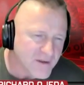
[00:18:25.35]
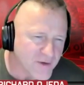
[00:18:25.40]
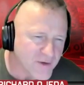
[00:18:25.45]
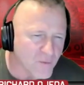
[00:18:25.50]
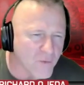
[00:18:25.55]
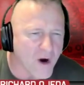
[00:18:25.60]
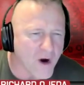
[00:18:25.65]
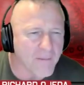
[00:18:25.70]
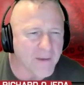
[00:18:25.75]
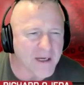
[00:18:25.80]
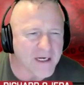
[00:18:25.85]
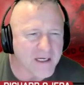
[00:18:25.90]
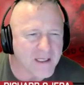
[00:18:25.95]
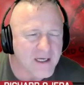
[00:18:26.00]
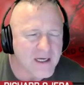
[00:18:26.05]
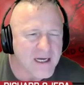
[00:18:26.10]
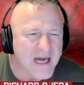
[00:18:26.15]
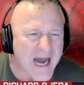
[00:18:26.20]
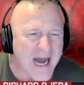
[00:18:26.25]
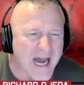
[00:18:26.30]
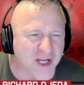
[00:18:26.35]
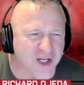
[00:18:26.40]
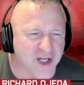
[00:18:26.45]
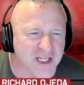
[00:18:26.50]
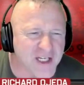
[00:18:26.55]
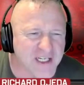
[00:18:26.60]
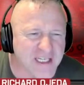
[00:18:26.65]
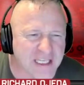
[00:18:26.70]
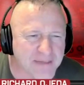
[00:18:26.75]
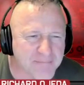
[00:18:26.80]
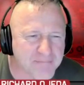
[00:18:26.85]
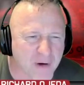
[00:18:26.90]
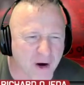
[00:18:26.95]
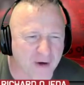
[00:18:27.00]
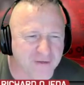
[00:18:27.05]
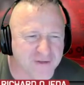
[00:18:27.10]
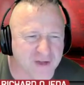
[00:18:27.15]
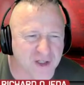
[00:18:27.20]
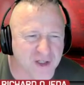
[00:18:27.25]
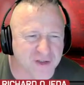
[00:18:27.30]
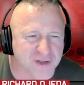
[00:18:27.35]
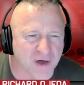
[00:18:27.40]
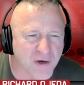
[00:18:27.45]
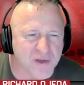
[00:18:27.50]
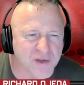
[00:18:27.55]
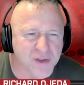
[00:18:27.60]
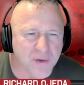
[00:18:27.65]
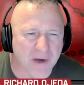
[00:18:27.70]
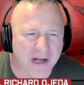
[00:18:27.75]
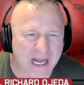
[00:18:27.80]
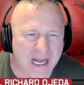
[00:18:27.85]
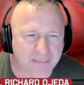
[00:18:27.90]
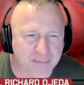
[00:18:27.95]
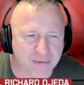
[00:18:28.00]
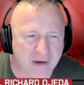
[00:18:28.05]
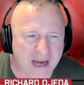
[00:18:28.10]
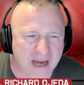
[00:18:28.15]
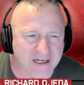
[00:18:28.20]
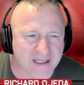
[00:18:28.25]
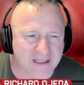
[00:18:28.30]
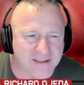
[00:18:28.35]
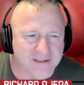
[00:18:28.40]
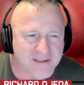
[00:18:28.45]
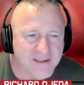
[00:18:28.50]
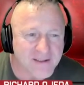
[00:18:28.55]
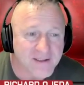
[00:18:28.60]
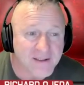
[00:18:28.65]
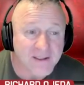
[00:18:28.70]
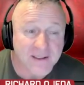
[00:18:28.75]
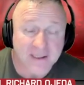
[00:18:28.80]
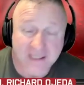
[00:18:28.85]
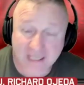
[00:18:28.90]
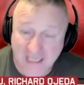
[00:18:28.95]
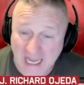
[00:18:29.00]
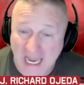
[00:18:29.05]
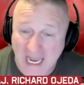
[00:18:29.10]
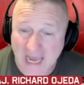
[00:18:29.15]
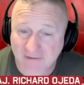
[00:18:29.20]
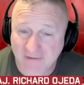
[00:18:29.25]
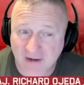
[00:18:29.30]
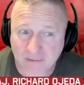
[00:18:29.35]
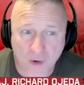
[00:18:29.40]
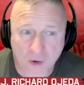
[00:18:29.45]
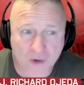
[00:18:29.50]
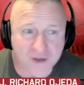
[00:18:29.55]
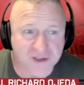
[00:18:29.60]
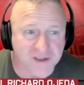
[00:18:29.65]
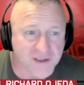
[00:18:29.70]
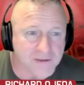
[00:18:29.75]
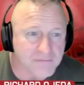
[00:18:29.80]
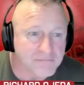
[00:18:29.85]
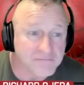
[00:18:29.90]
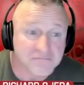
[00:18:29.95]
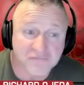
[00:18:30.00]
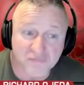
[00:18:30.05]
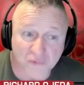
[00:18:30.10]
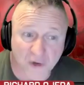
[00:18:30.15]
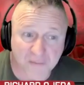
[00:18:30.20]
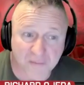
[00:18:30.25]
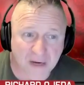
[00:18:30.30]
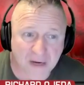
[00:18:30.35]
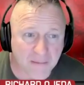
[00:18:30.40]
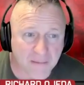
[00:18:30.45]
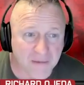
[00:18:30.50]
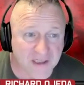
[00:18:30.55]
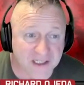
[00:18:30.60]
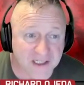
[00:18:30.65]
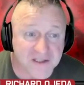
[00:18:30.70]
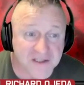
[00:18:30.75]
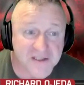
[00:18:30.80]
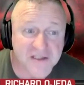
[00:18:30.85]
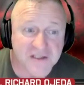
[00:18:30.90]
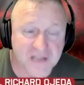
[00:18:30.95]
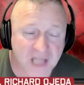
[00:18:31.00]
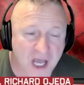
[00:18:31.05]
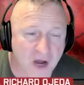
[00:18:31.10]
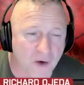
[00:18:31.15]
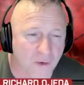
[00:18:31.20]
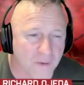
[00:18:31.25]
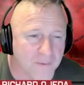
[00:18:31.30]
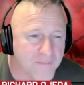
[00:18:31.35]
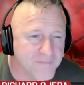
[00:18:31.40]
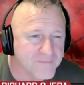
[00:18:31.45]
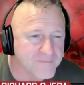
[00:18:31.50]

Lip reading: The woman, I couldn't get birth control, so I got pregnant. Can I have an abortion? Republicans, no.